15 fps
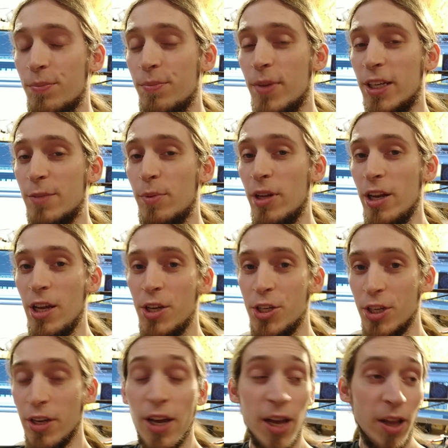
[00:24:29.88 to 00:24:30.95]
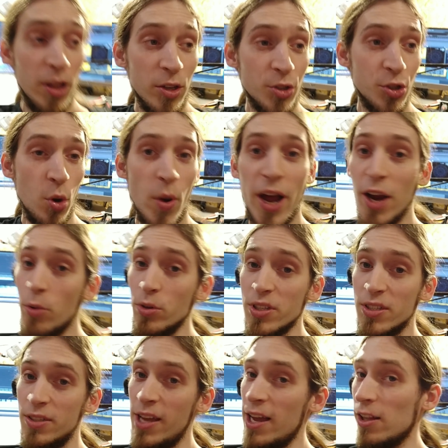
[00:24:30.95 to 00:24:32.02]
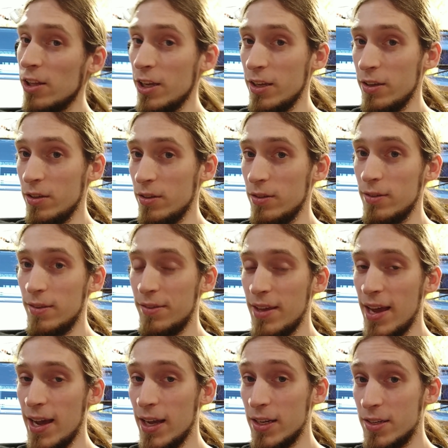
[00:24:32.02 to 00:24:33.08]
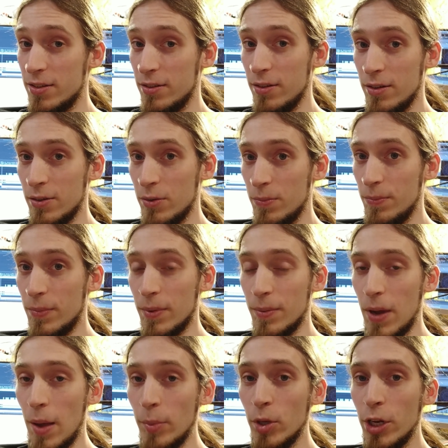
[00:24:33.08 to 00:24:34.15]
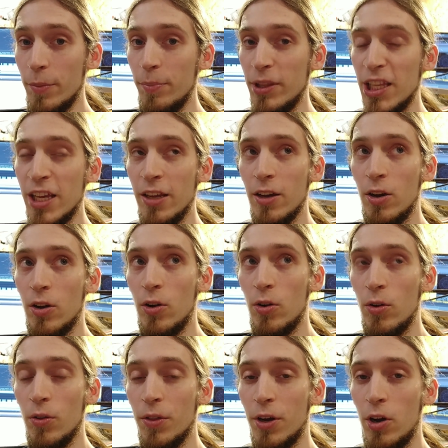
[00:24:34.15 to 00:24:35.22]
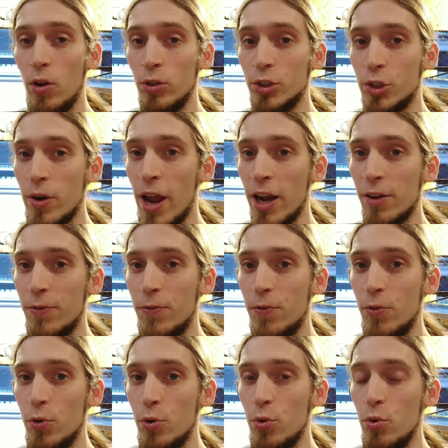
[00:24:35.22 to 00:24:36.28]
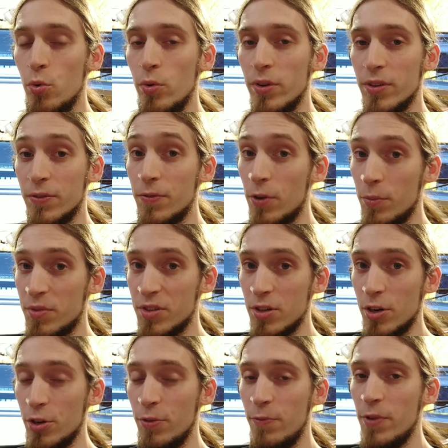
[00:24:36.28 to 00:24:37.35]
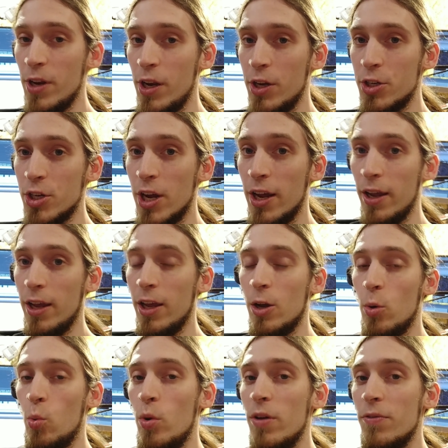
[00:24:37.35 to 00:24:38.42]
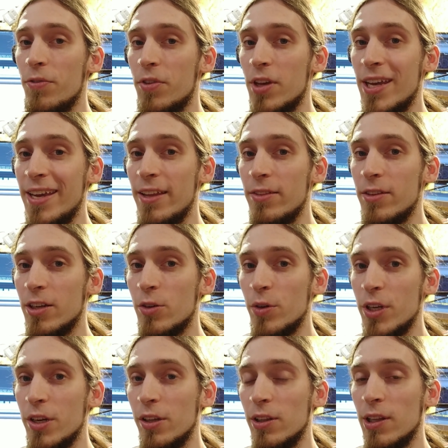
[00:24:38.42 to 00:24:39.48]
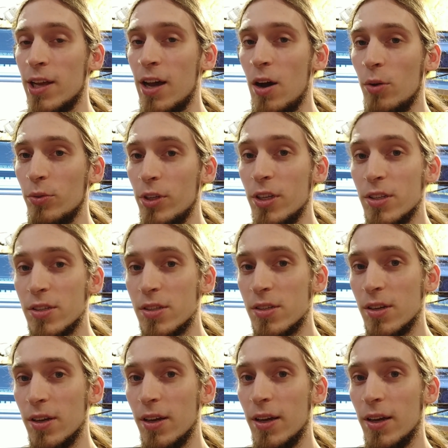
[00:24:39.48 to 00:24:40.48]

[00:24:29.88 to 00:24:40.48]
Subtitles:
explanation. So I was telling that I'm gonna play the whole track through from start to finish with the integrated loudness